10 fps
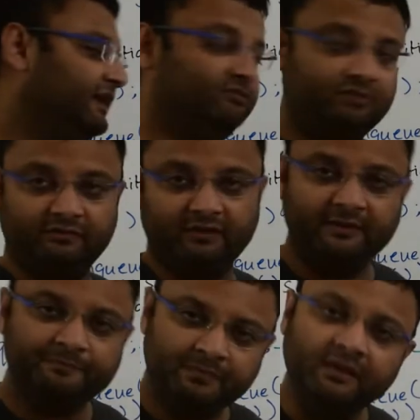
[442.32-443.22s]
of a
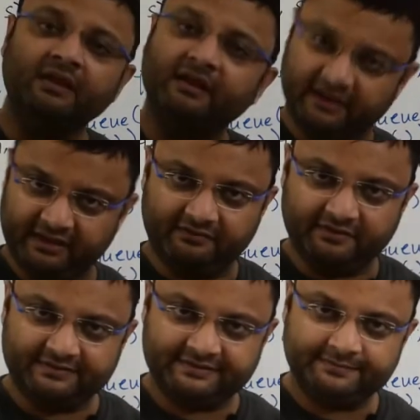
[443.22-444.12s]

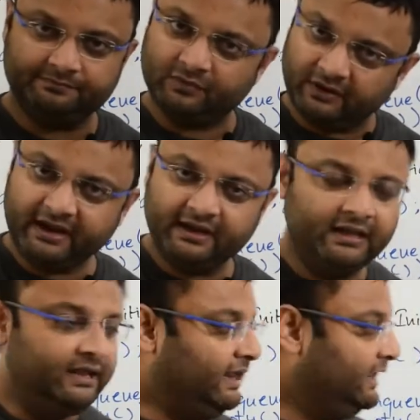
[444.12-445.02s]
DFS, right?
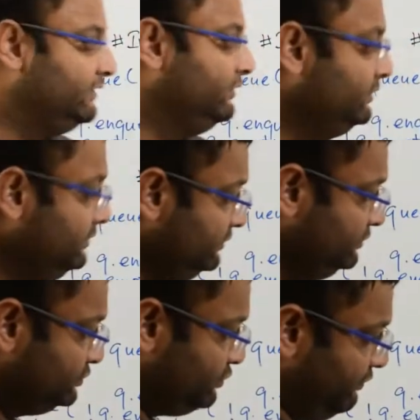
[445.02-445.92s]

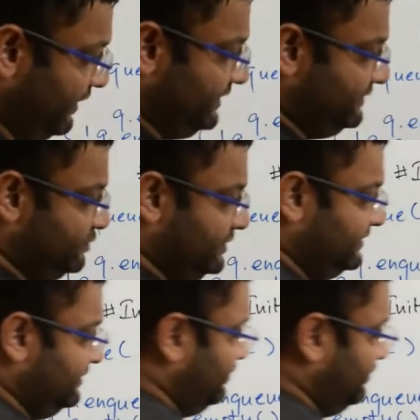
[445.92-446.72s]
So fine. So this was